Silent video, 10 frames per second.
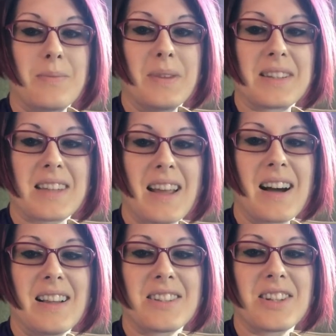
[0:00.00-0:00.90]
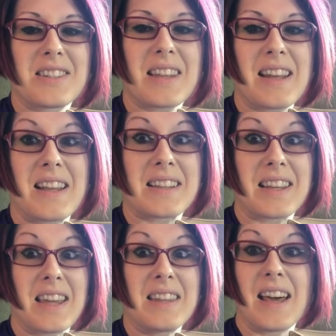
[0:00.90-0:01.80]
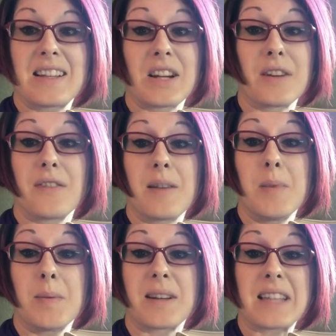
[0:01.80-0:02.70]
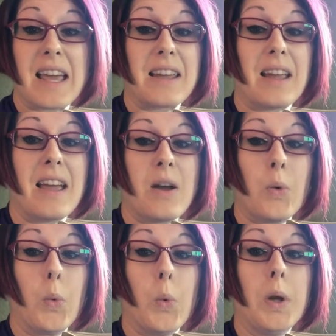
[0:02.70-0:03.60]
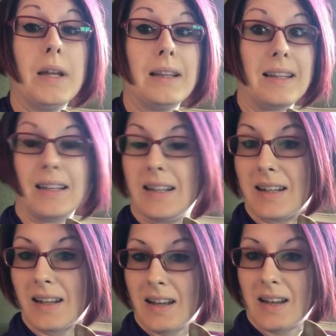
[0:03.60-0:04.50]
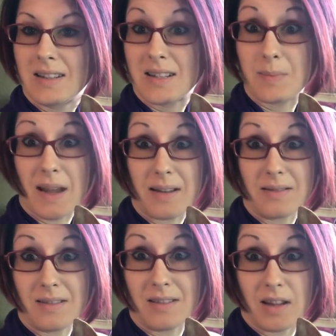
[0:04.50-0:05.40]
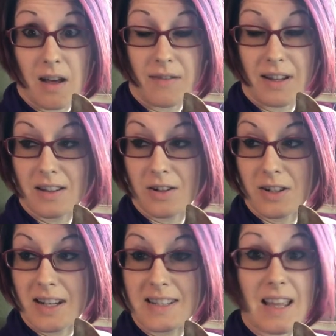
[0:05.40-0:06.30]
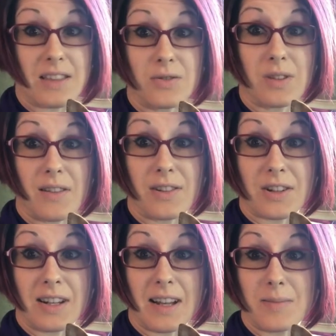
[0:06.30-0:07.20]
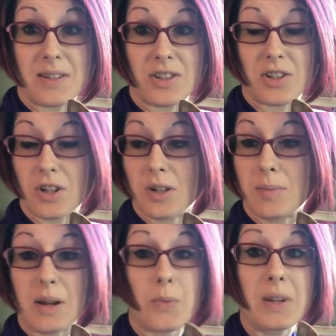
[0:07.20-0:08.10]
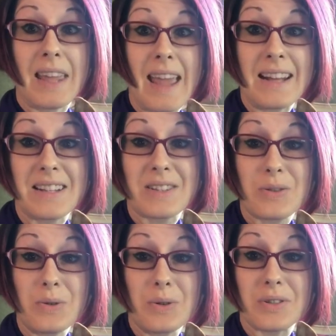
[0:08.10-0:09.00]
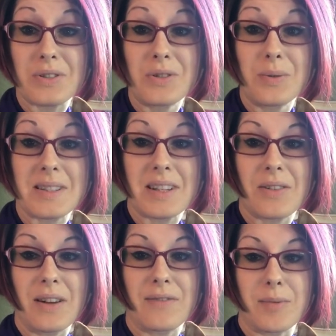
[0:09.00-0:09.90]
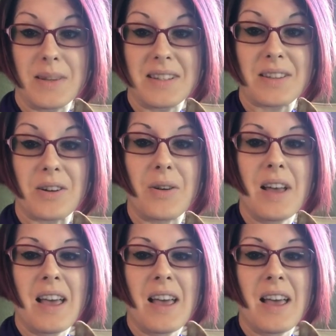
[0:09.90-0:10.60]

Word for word: to be a psychologist. And as a kid, that terrified me because I really, despite loving learning, because I do love learning, I'm such a nerd, but I really hated school. School wasn't great for me, so